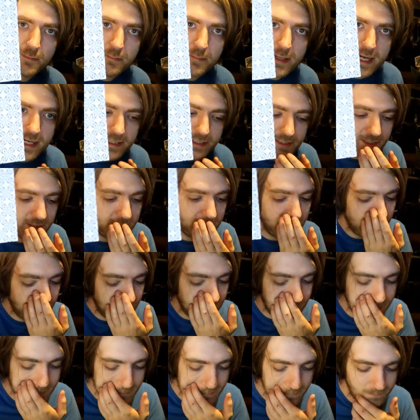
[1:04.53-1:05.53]
pattern
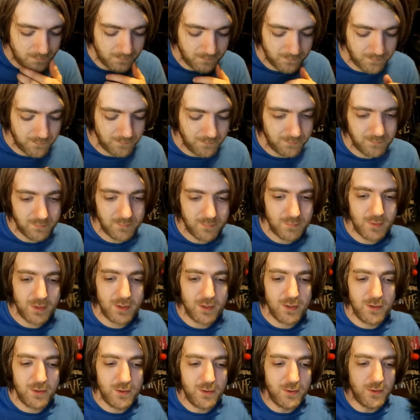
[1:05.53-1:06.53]
there.
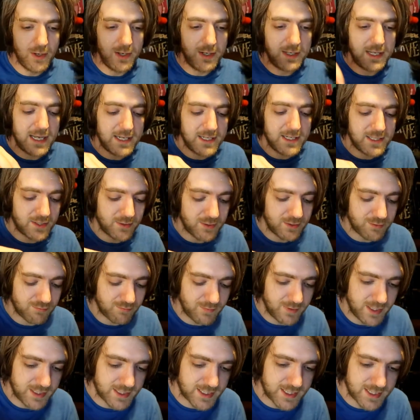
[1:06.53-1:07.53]
Oh, okay, so it's,
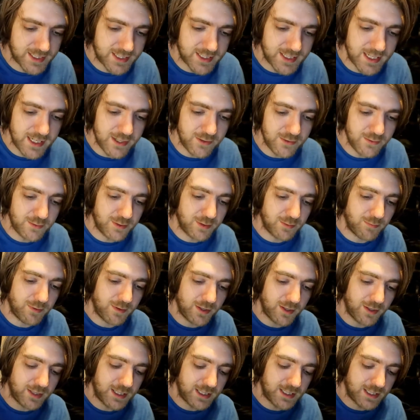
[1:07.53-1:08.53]
it's sealed. We've
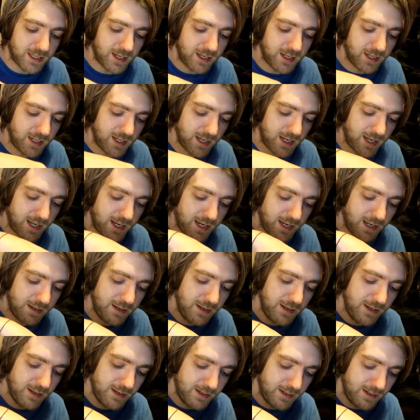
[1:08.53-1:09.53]
got this like uh,
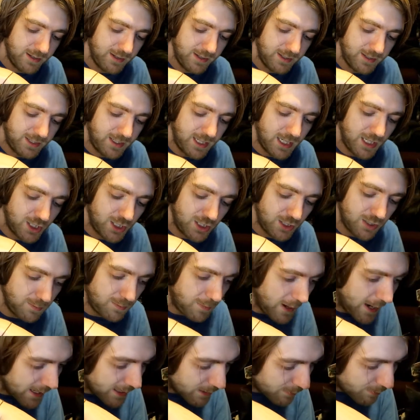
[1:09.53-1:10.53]
tissue
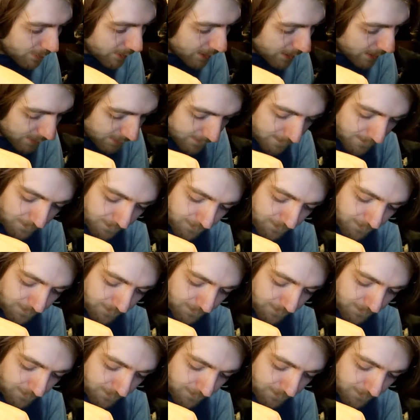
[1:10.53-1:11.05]
paper.